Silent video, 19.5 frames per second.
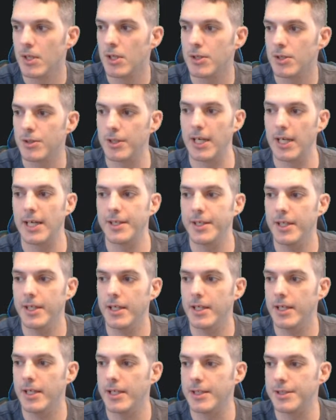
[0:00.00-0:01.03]
The
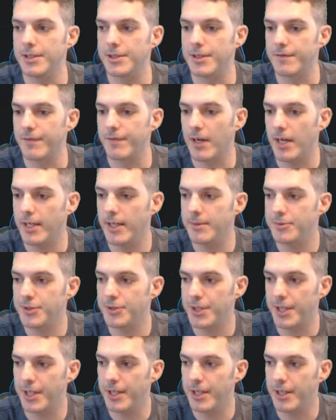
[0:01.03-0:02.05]
idea is if I am
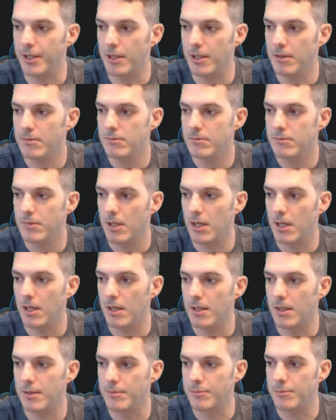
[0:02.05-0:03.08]
sitting here
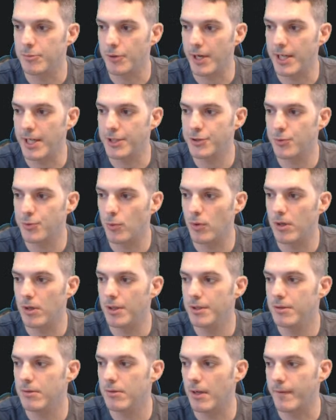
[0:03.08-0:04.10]
on branch
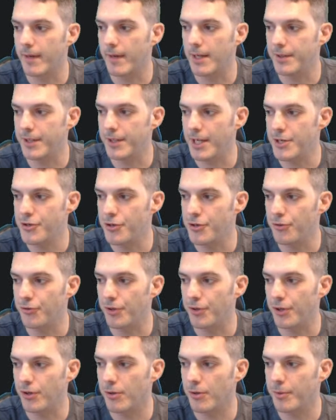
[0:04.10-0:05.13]
1, I've got the HQ
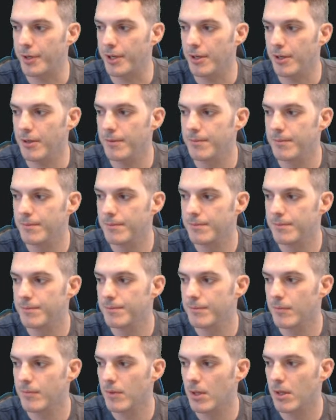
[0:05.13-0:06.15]
sitting over here,
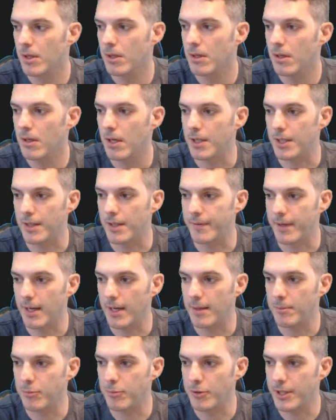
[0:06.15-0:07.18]
and I've
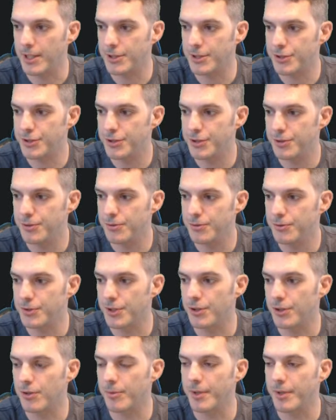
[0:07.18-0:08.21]
got branch 2
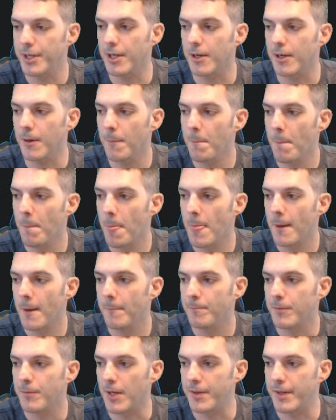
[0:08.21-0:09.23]
sitting over here,
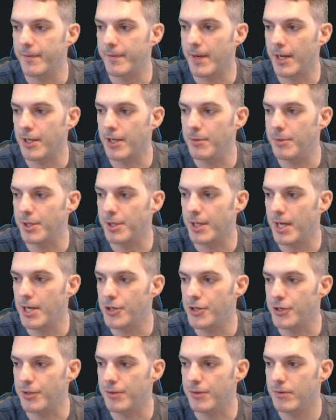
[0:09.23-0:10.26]
and they've got
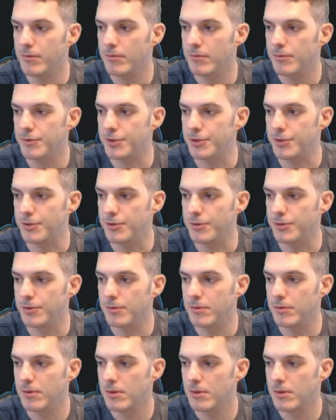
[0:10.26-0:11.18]
communication to